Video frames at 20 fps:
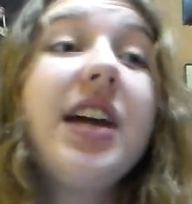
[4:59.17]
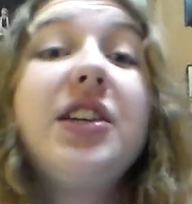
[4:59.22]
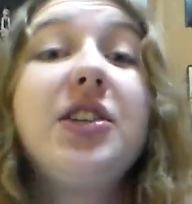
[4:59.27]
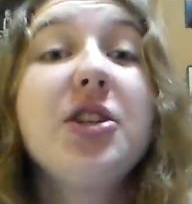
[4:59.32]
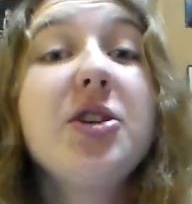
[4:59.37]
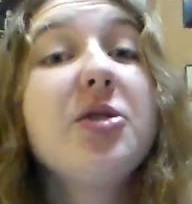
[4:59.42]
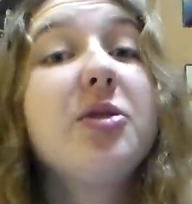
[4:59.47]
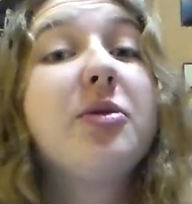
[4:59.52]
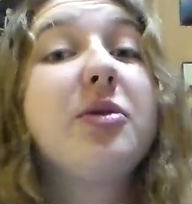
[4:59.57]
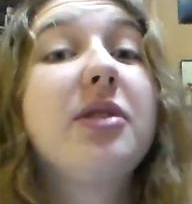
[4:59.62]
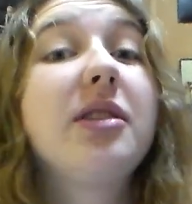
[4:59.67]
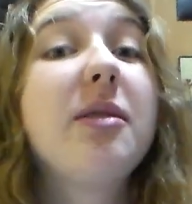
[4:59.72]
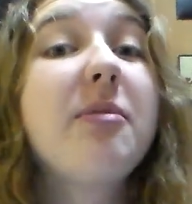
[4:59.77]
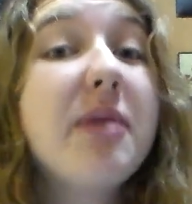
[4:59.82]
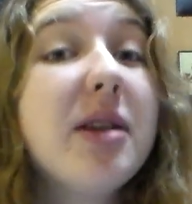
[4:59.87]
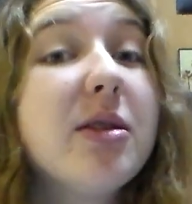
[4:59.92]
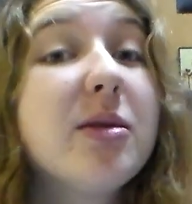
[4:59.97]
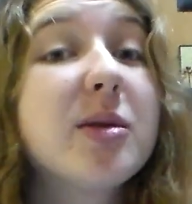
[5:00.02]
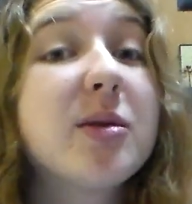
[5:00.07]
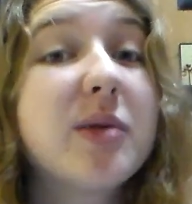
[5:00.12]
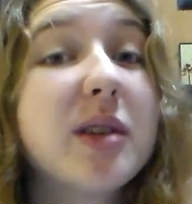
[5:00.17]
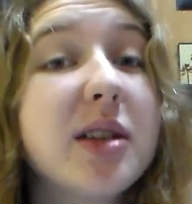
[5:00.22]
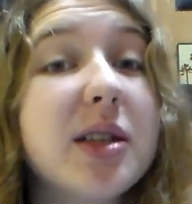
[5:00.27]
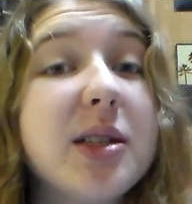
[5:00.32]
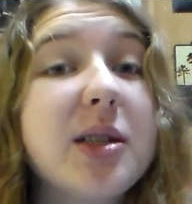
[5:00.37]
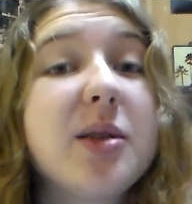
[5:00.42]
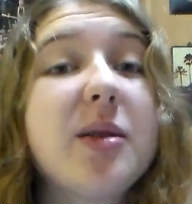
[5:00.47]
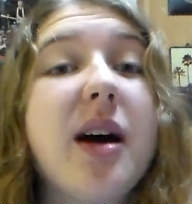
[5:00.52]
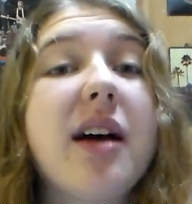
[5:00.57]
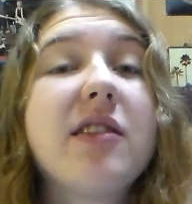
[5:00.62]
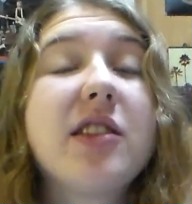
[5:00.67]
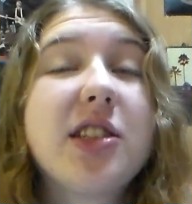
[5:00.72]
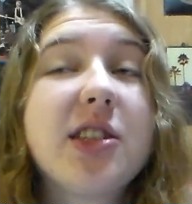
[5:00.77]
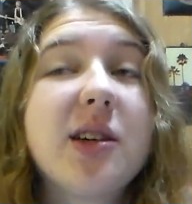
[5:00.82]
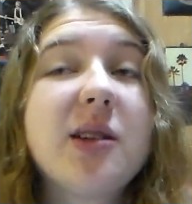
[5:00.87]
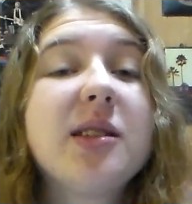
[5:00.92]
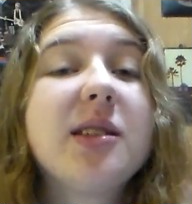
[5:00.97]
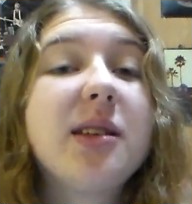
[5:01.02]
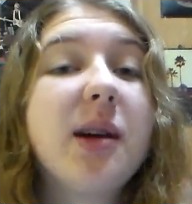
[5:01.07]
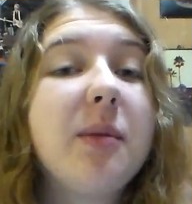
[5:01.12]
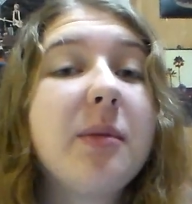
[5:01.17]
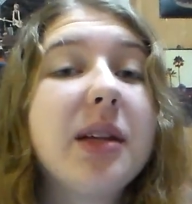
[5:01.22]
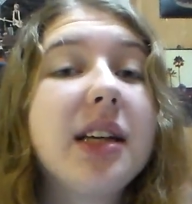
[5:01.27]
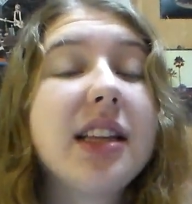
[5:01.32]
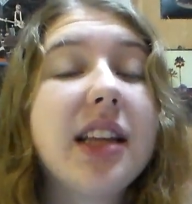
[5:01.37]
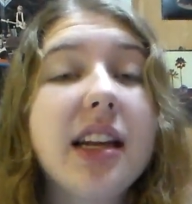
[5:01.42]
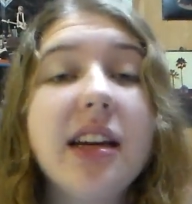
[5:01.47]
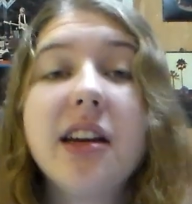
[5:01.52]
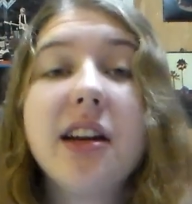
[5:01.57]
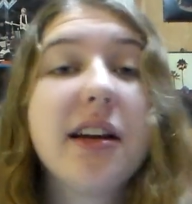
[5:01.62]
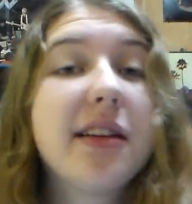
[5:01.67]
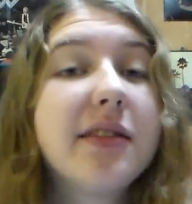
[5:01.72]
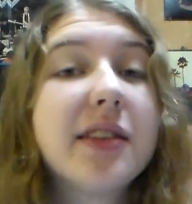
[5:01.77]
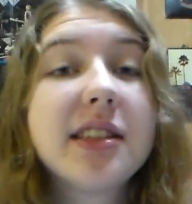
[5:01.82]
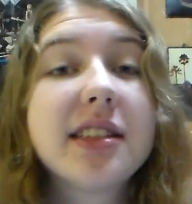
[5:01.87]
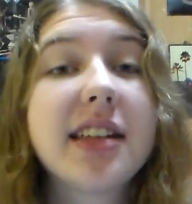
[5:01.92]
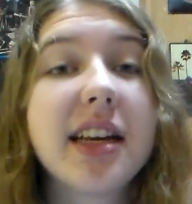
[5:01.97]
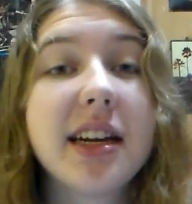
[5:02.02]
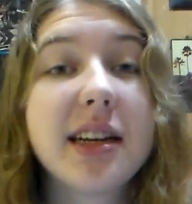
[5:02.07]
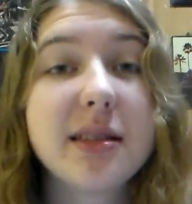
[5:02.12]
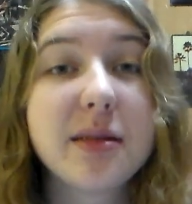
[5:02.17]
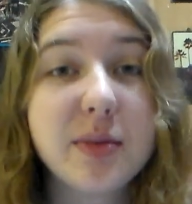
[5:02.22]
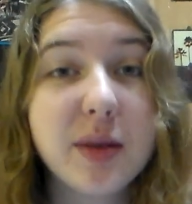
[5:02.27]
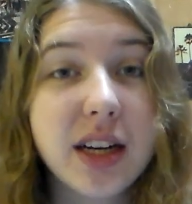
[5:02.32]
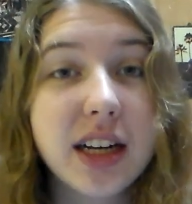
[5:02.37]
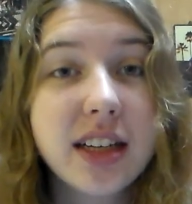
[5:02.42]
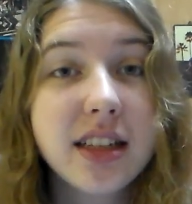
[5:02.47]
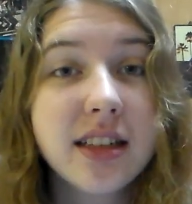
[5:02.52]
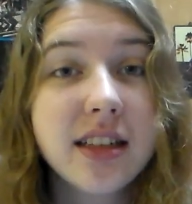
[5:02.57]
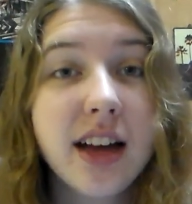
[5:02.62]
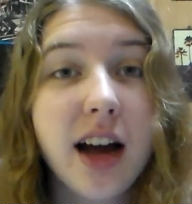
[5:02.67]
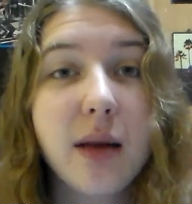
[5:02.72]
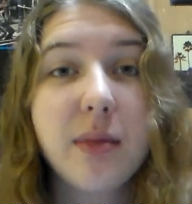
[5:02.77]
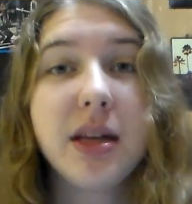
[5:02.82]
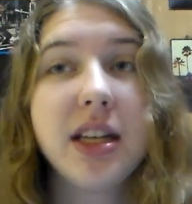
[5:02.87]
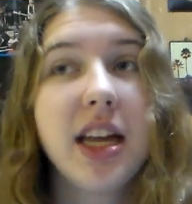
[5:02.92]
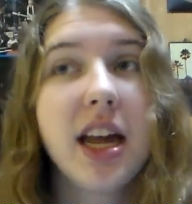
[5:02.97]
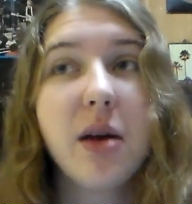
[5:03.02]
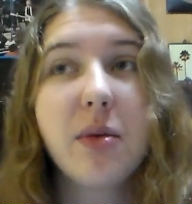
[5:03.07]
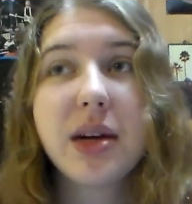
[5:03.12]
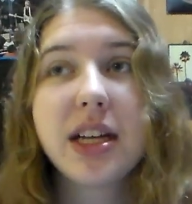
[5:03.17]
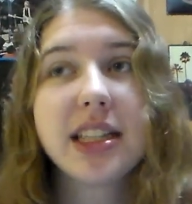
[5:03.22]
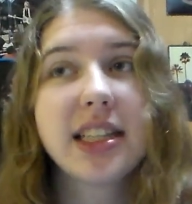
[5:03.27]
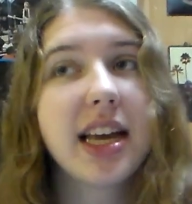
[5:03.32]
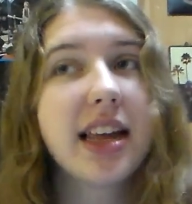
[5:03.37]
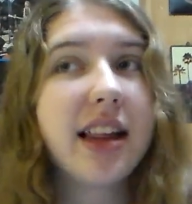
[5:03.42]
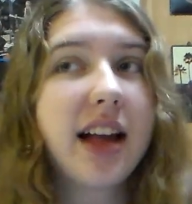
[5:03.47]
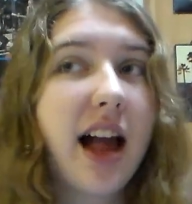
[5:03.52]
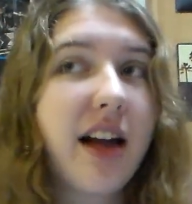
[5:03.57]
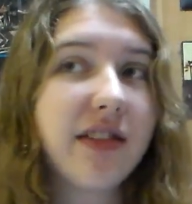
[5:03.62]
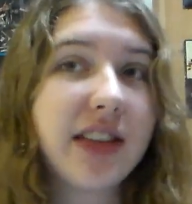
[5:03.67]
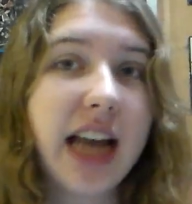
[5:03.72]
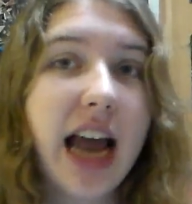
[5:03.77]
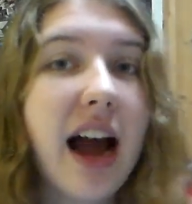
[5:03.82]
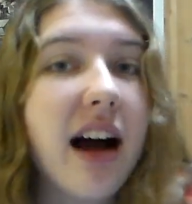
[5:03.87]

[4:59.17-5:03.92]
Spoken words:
They do. The Beatles really do have a certain something that none of us can explain. I mean, yeah, we could say they have